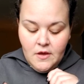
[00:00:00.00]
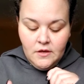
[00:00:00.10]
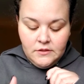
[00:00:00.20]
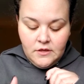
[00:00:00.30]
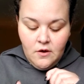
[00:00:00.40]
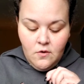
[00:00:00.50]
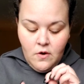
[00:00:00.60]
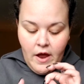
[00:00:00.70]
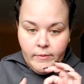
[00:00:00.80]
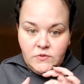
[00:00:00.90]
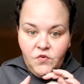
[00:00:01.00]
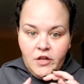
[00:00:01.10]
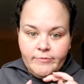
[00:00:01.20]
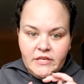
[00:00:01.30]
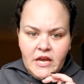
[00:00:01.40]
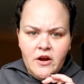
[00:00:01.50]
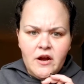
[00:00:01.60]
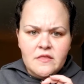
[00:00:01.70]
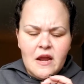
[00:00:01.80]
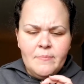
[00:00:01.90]
So I was full up to here,
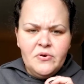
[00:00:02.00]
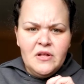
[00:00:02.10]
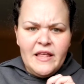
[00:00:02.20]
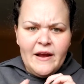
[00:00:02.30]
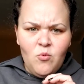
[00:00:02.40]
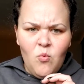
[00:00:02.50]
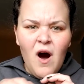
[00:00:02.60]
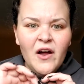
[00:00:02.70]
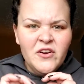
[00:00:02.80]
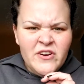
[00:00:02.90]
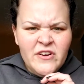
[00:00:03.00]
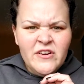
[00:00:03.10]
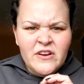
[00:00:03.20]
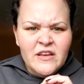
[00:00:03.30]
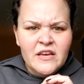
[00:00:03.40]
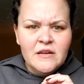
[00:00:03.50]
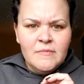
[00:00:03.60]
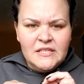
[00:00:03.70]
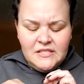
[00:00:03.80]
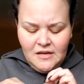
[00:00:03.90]
and then I put like water in
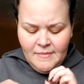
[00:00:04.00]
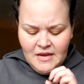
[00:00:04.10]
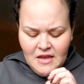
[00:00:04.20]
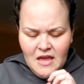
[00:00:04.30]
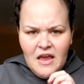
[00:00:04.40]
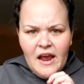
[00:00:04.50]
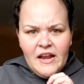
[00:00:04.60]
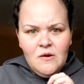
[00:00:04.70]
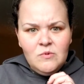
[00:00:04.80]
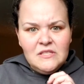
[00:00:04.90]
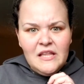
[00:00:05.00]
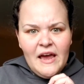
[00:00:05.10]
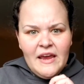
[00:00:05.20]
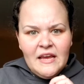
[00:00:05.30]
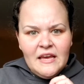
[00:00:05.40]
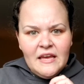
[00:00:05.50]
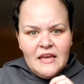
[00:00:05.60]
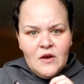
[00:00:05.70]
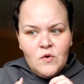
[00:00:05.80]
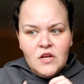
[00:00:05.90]
my stomach, and it was like
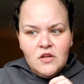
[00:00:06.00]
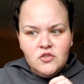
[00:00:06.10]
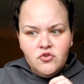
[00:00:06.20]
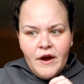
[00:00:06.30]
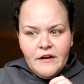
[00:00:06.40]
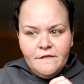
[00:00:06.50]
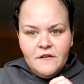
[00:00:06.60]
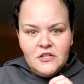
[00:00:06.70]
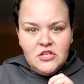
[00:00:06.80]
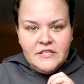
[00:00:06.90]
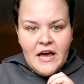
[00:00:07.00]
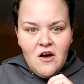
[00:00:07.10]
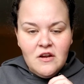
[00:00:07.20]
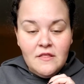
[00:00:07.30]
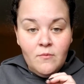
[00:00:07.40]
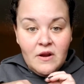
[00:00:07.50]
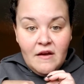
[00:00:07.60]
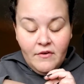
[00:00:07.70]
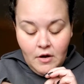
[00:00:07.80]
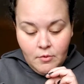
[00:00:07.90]
it would try to flush it down, and then
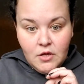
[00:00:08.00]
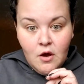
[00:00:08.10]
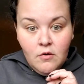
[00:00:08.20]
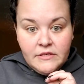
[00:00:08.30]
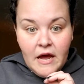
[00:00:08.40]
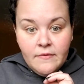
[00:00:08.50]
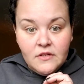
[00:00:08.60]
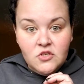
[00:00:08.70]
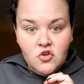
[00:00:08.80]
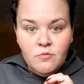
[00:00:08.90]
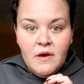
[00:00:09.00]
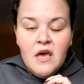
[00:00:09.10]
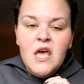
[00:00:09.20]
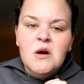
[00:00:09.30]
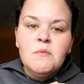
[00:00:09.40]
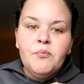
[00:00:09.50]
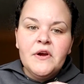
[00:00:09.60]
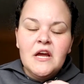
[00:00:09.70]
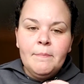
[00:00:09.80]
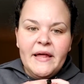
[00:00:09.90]
whenever it would go down the tube, it would
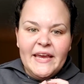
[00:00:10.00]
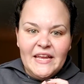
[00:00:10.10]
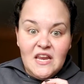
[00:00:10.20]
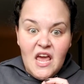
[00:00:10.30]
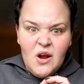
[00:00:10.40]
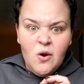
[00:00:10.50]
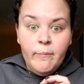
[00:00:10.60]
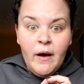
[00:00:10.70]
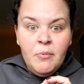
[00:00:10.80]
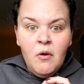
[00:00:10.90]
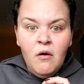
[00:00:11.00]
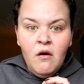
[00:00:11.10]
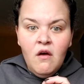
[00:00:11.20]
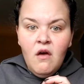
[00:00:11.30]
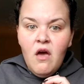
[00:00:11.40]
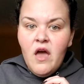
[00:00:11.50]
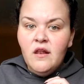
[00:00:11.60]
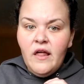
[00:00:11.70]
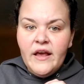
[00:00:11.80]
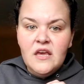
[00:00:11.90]
bring up like an air bubble, and
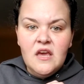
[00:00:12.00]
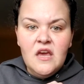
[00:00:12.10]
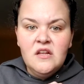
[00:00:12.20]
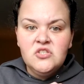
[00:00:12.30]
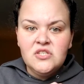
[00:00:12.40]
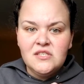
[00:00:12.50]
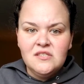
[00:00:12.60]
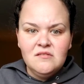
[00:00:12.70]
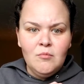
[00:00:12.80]
like it just,